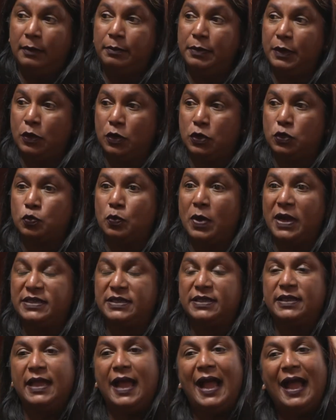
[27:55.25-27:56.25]
because
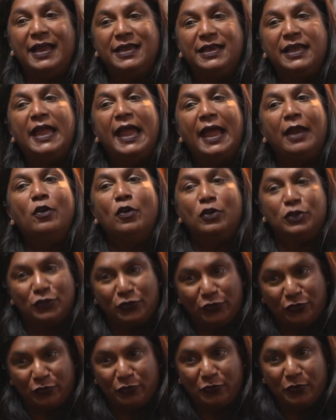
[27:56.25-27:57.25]
what the ID cannot
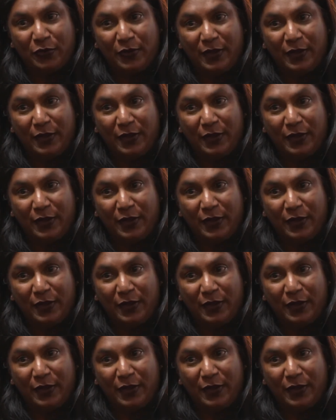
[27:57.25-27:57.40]
do